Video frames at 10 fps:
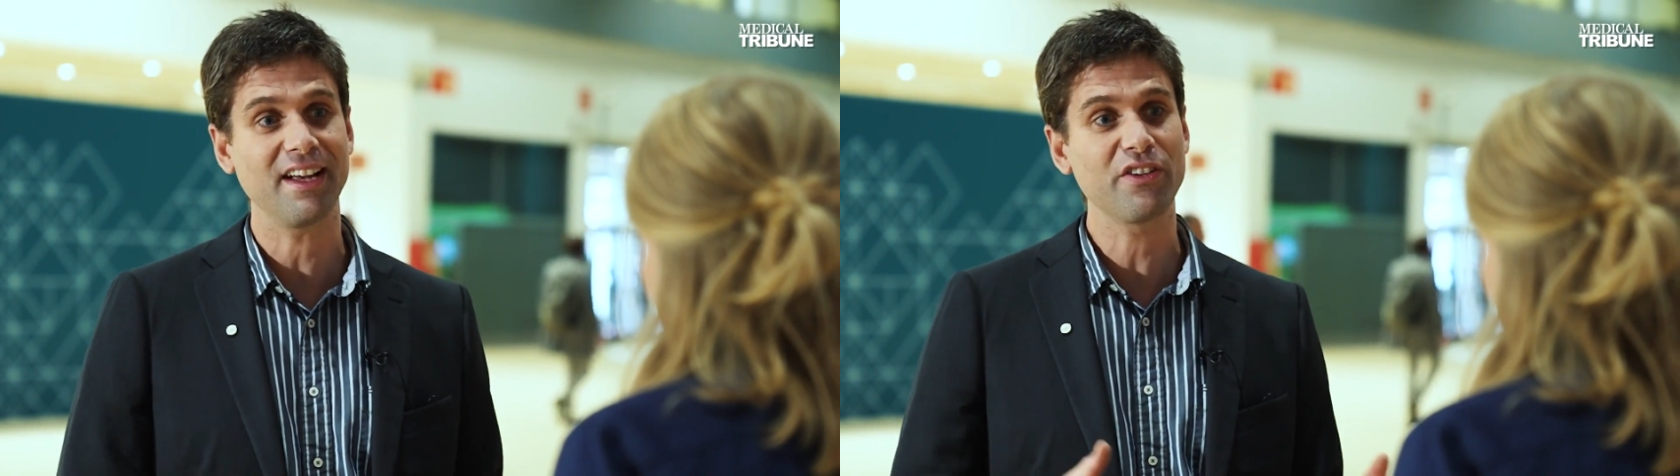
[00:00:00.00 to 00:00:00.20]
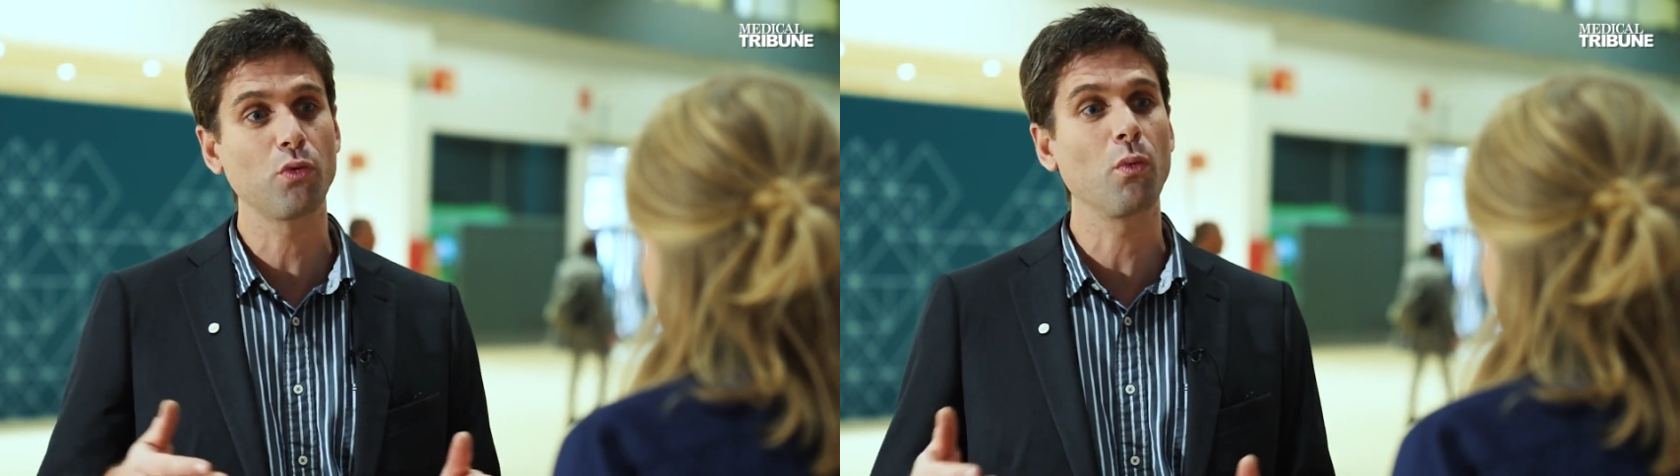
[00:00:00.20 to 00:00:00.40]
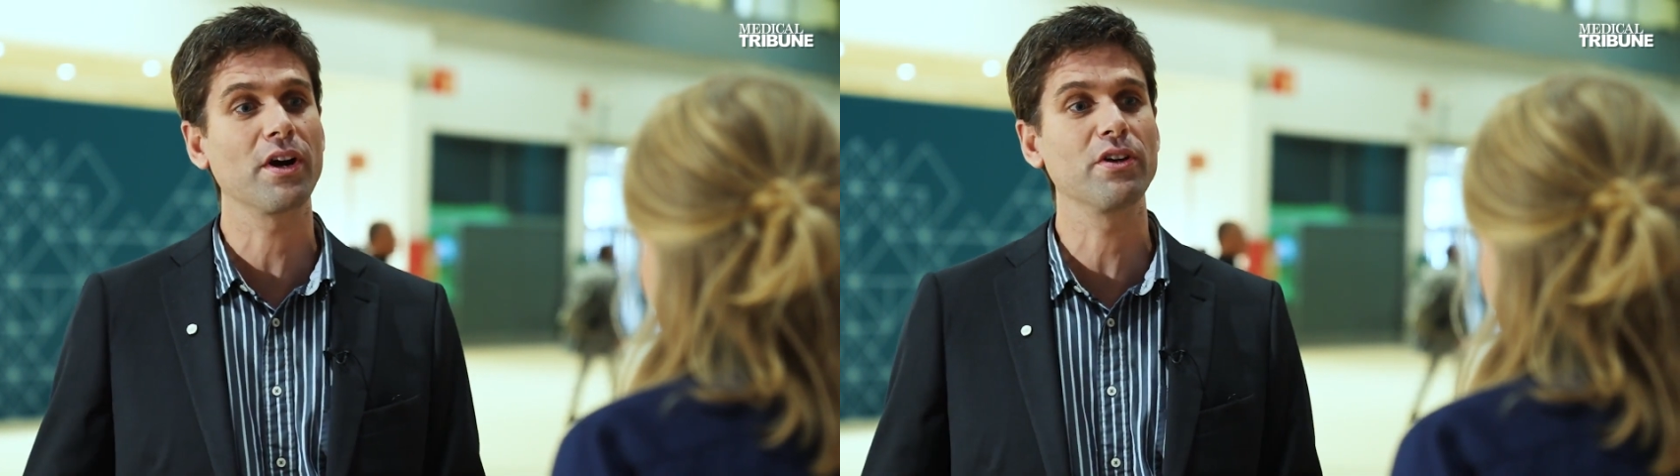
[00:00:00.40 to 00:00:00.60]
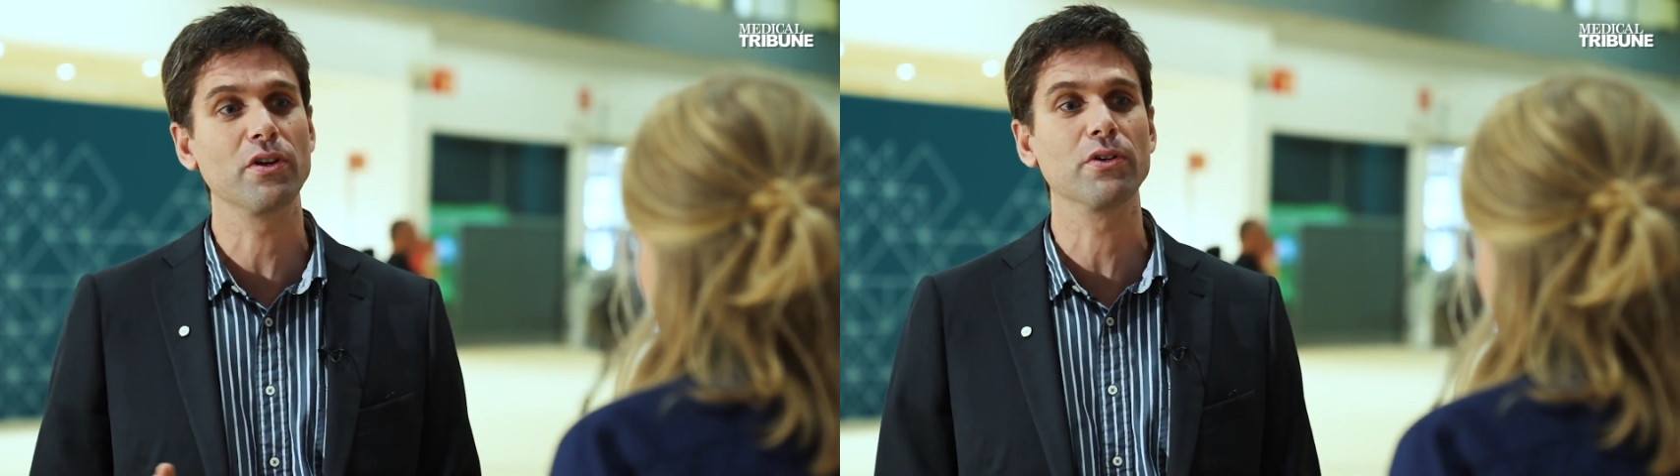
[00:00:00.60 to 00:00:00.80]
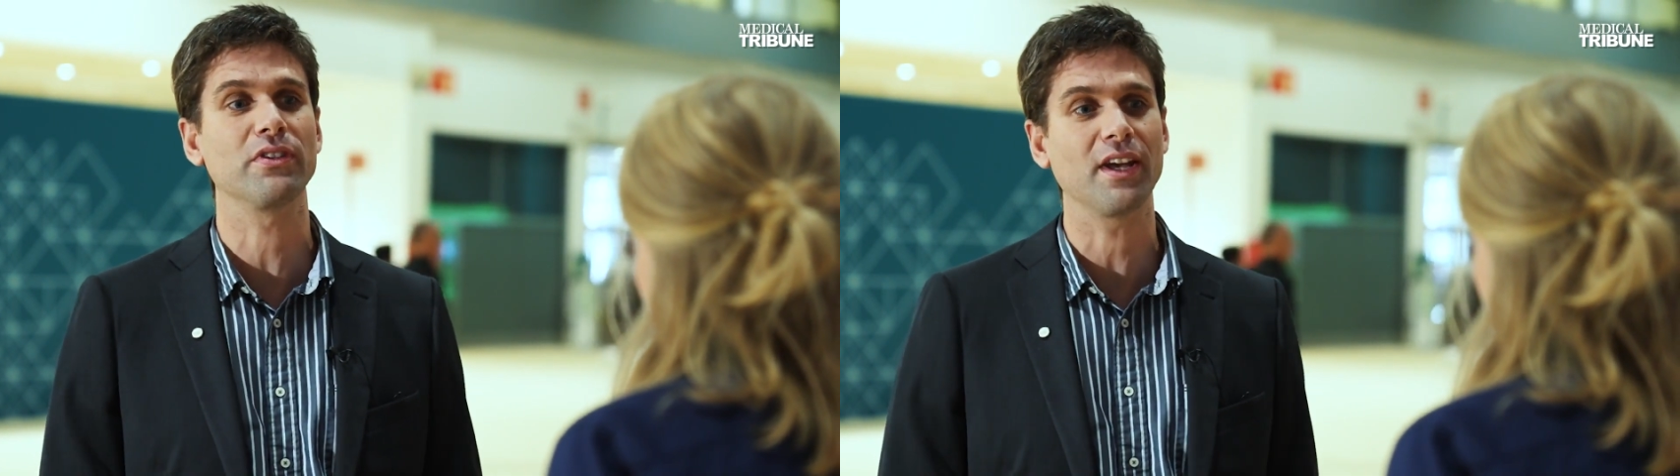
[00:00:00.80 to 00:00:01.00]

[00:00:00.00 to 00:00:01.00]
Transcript: that's where you use